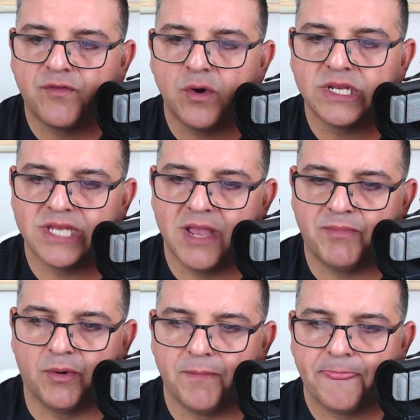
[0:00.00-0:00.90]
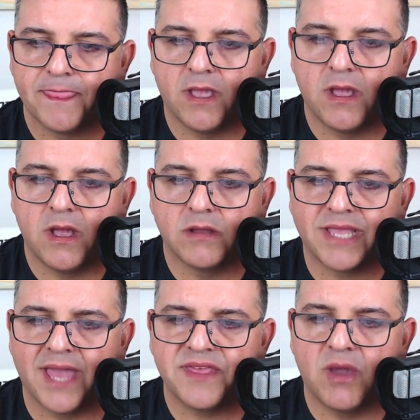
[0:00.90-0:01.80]
for example, uh,
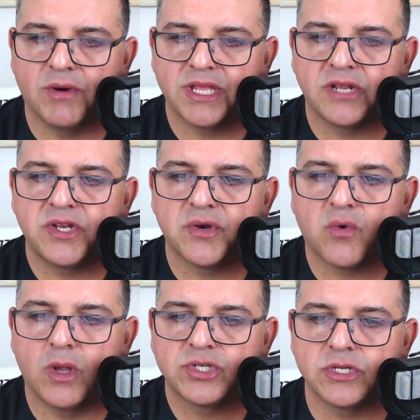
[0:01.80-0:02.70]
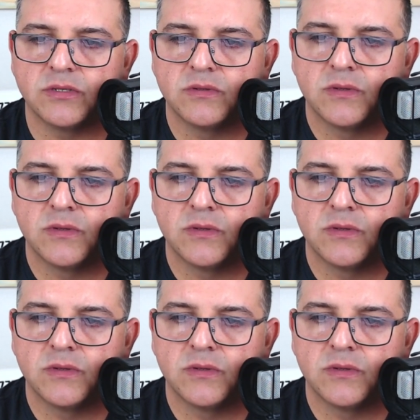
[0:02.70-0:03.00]
Kathy, I want to get to your question.